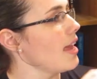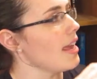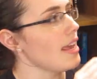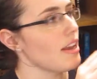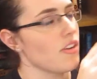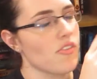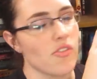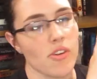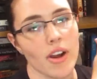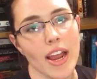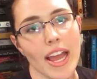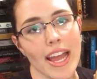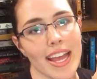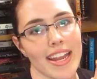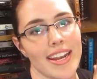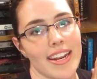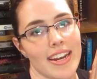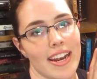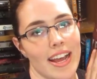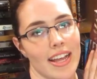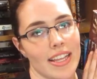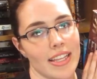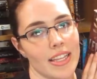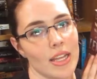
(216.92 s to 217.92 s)
and red,
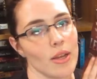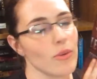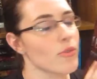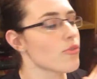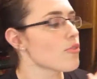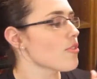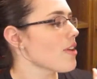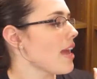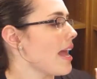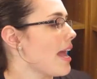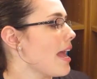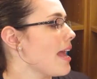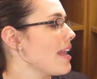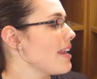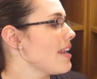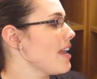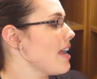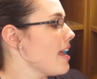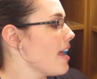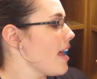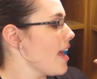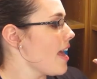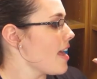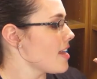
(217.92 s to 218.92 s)
and I love red,
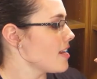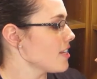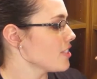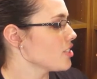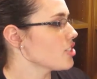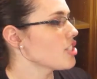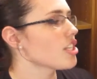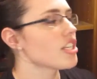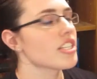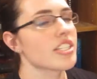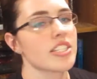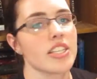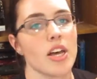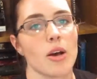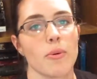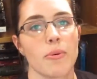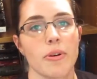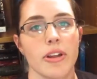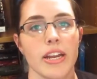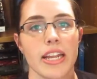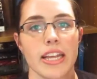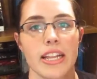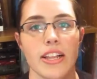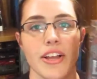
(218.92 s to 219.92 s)
and it's just so
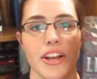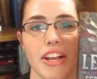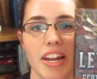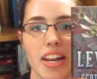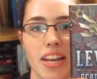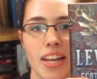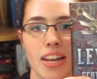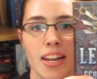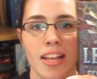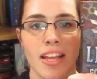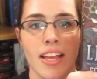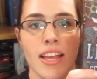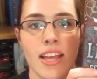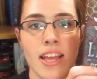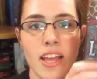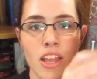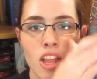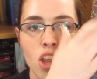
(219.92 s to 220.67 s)
pretty. Look at it.